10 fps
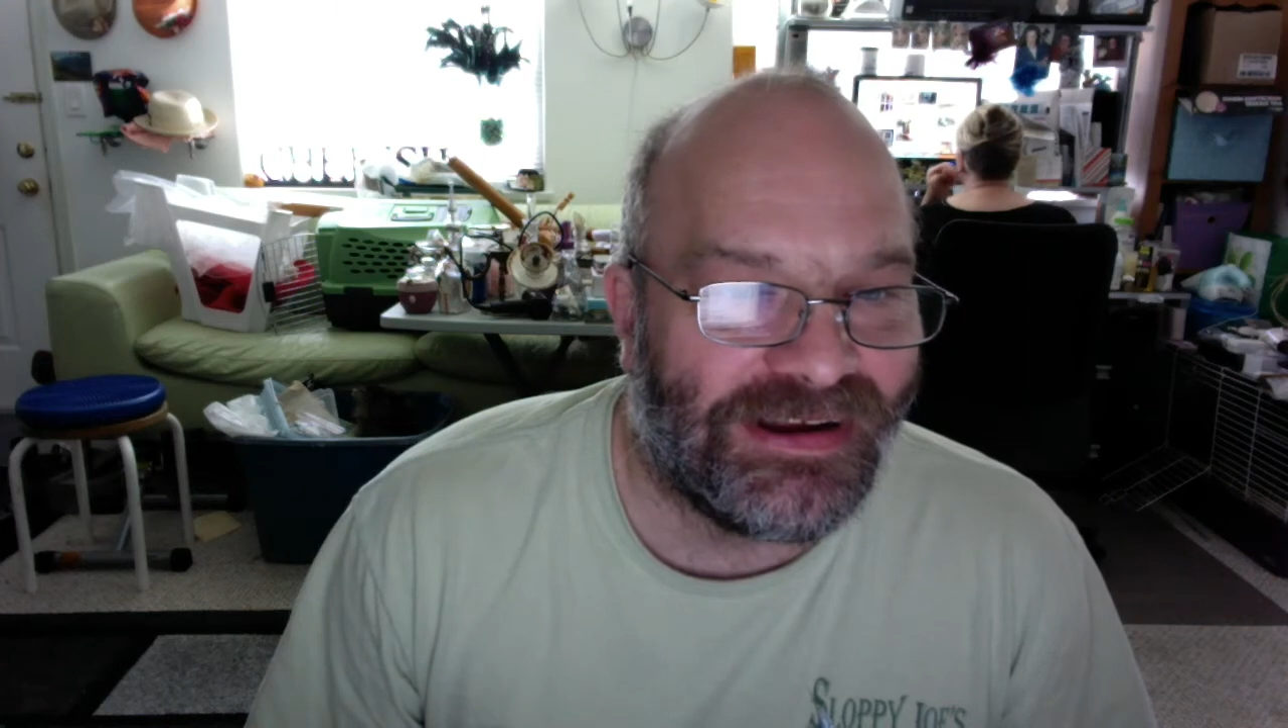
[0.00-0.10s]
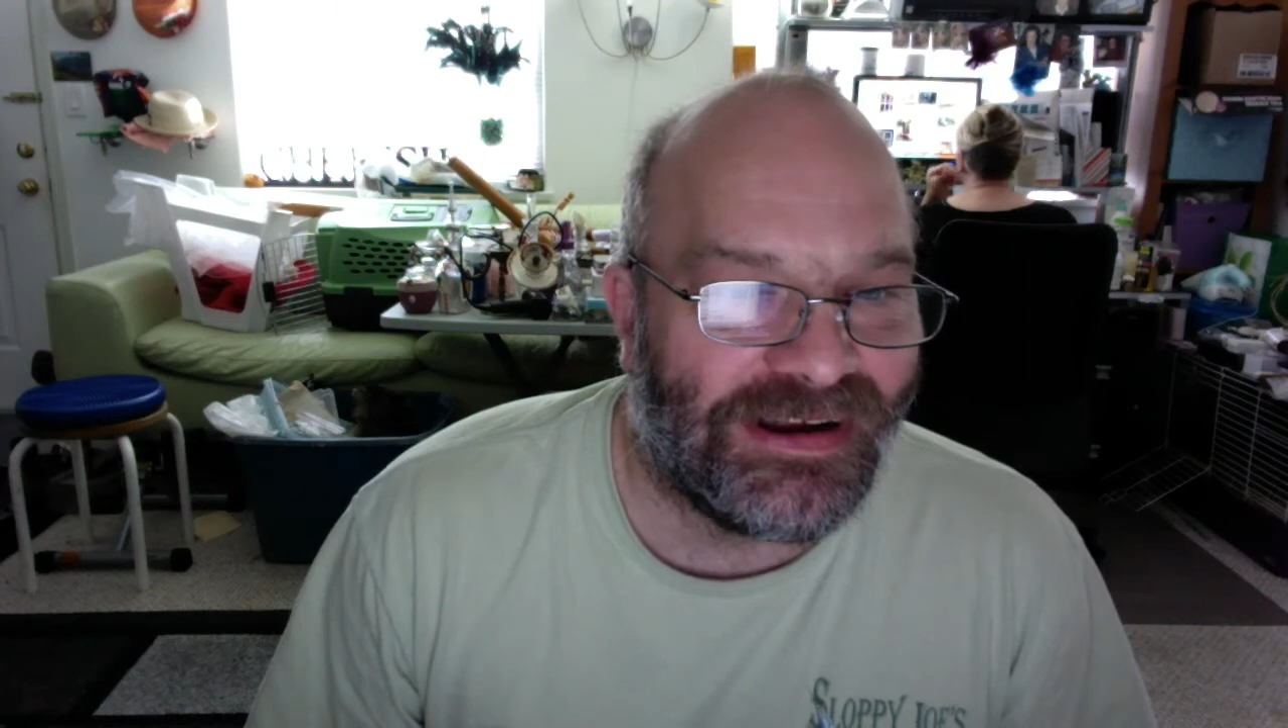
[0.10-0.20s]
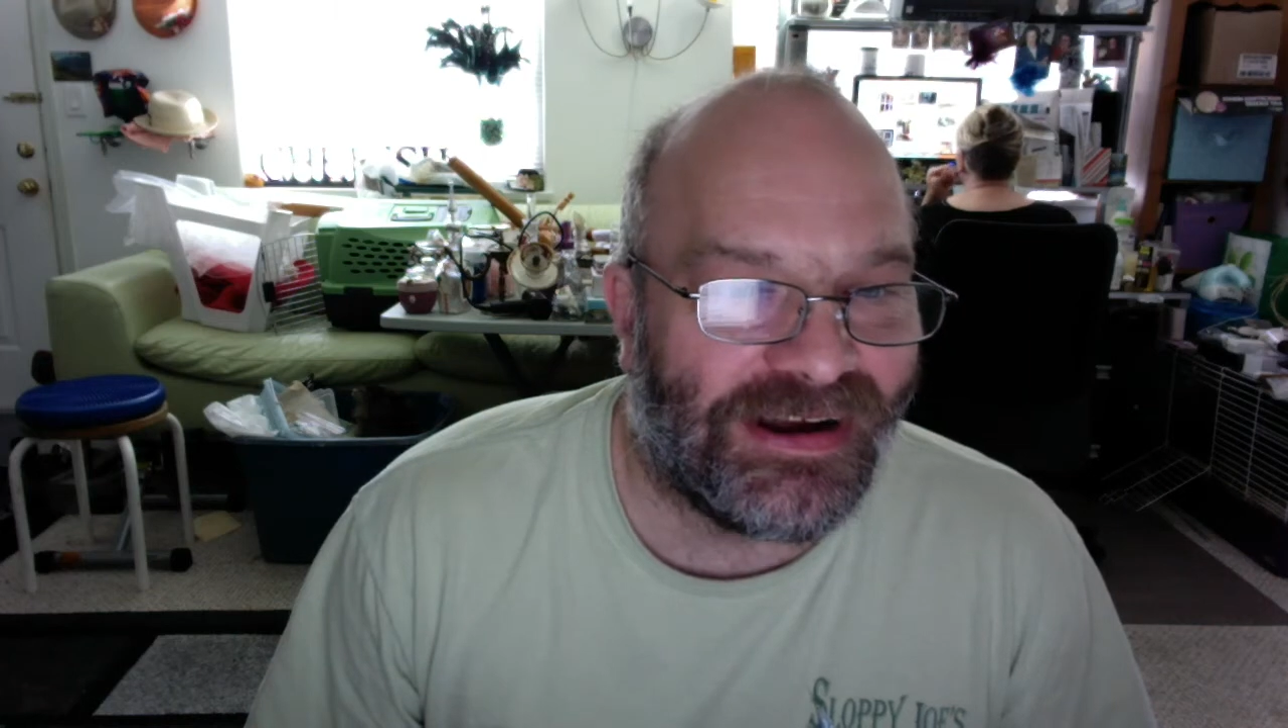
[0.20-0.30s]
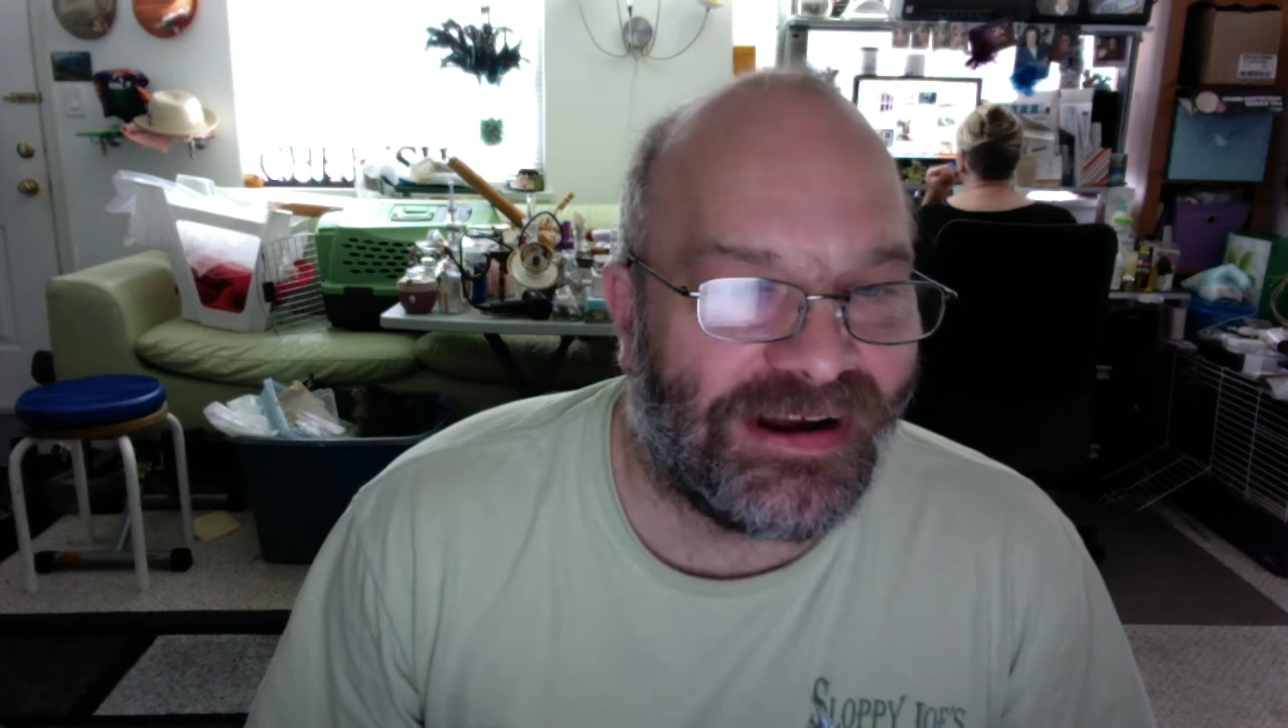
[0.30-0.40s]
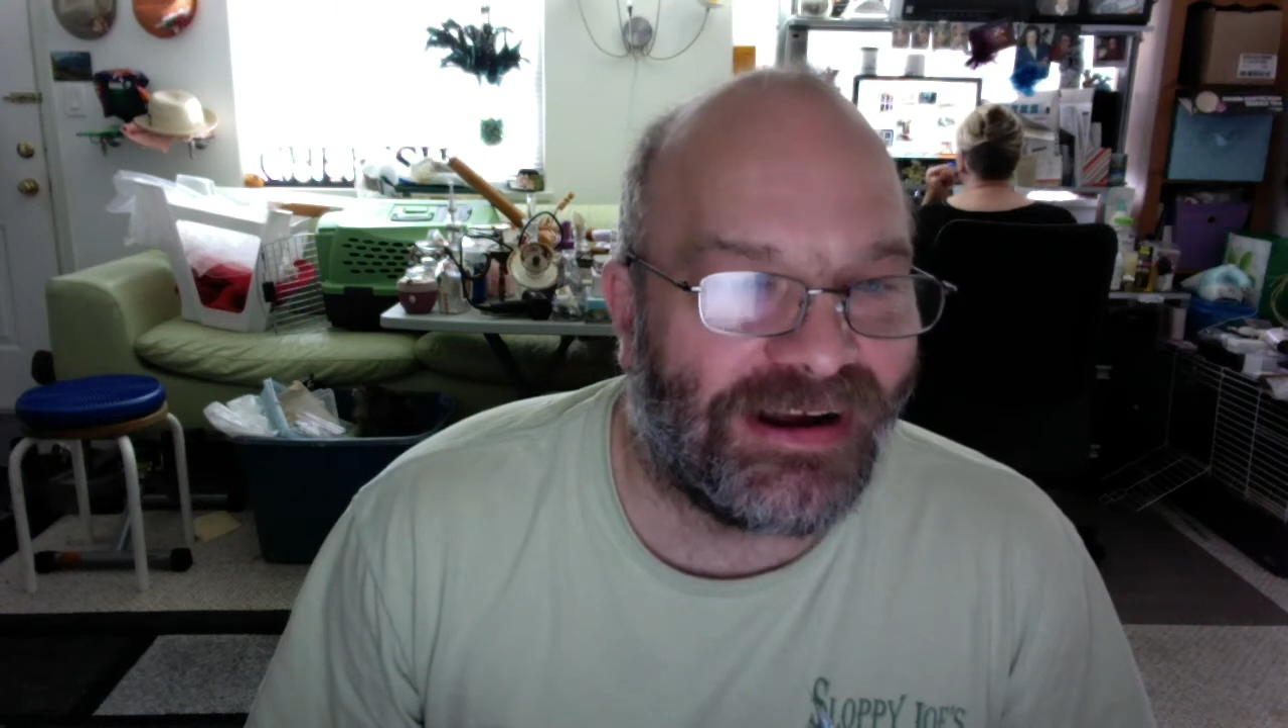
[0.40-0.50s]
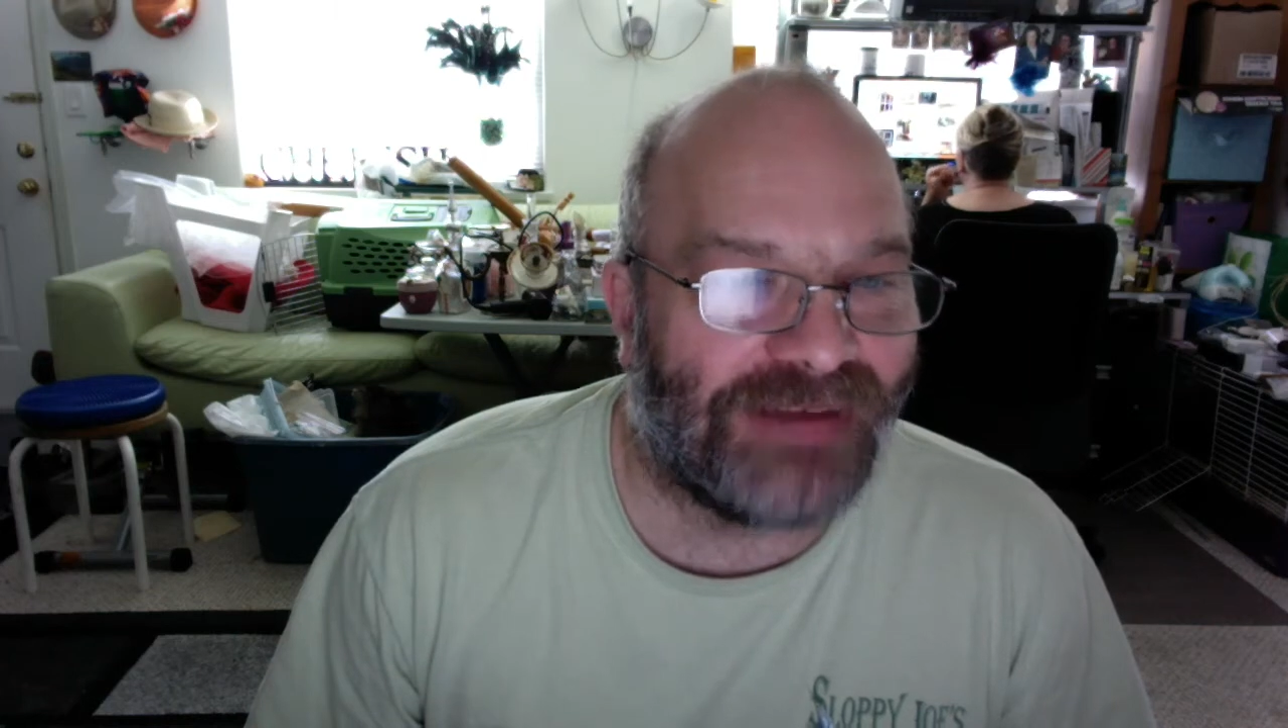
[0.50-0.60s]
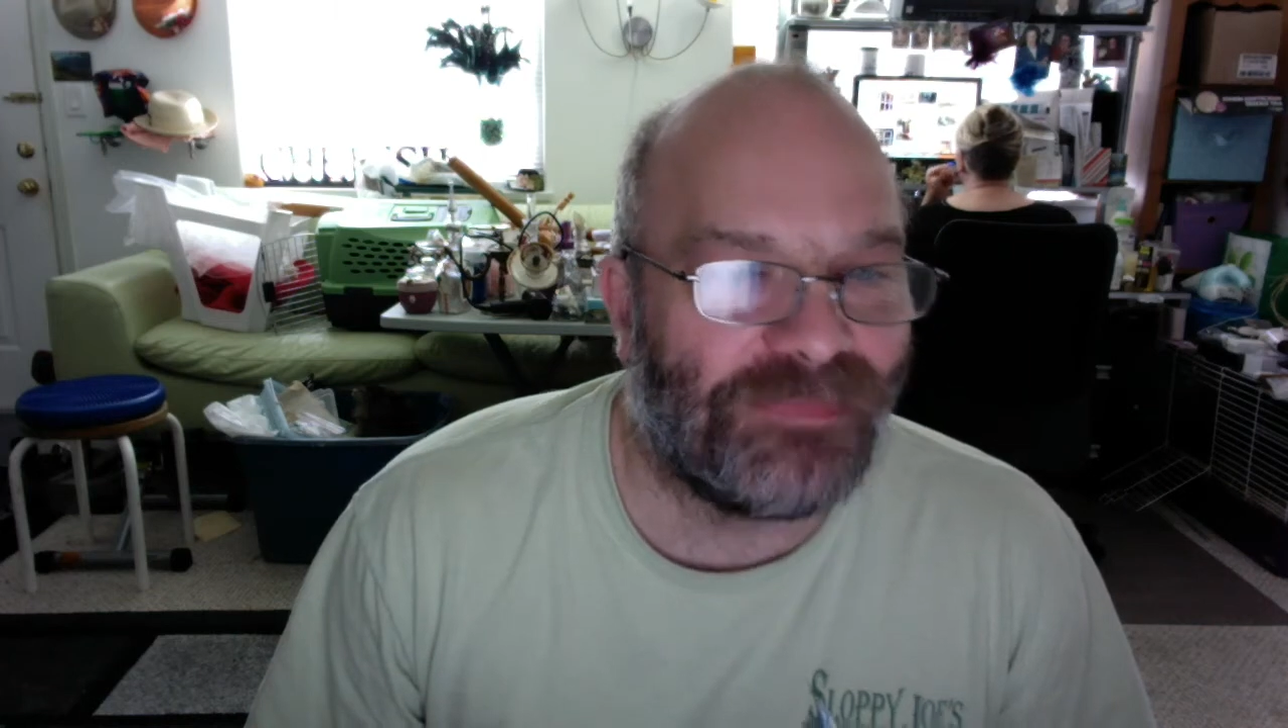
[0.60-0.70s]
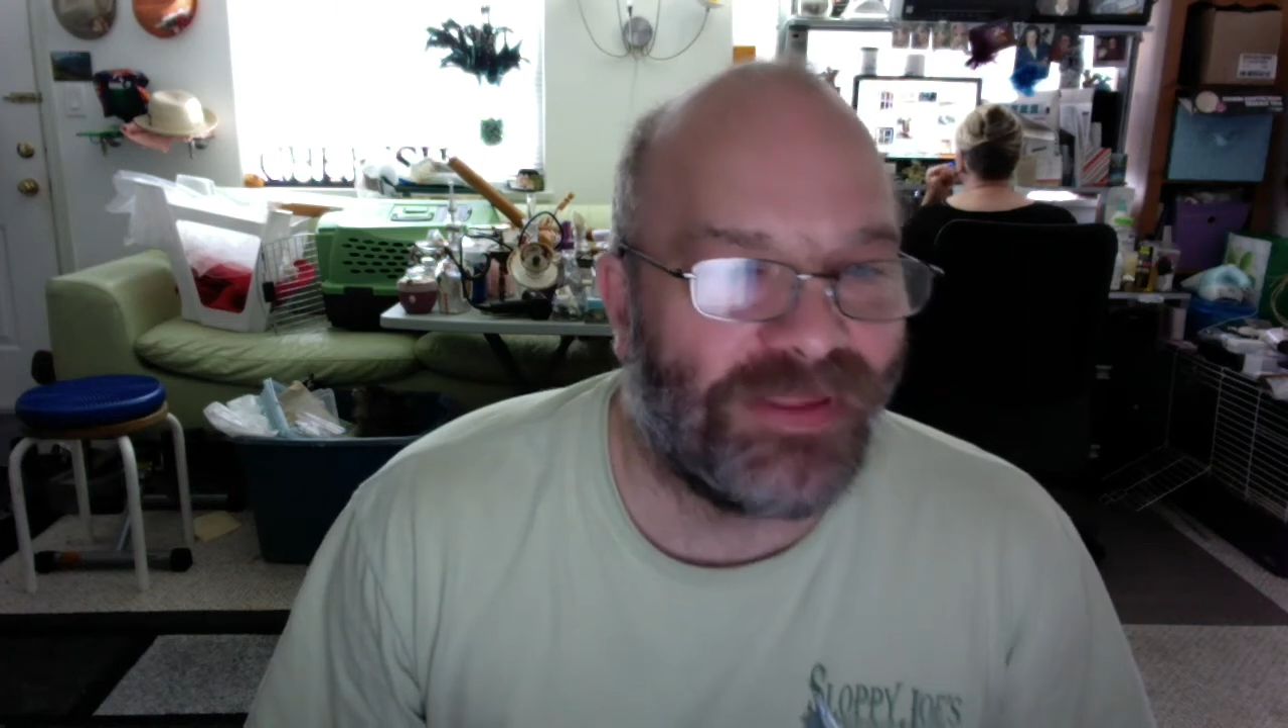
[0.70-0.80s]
Uh,